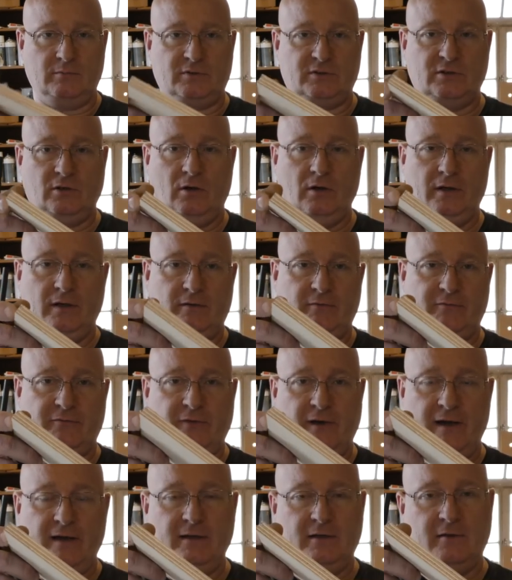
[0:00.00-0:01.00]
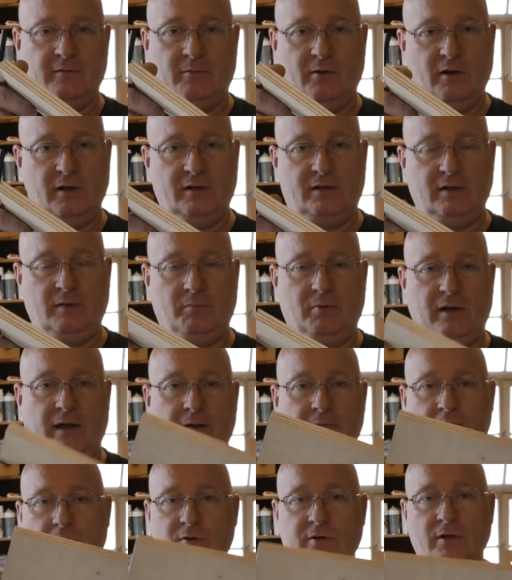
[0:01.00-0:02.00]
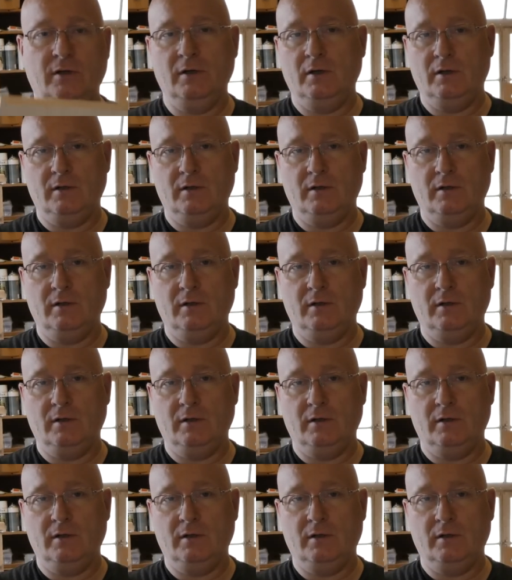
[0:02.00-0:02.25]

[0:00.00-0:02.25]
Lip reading: solid, fine quality plywood.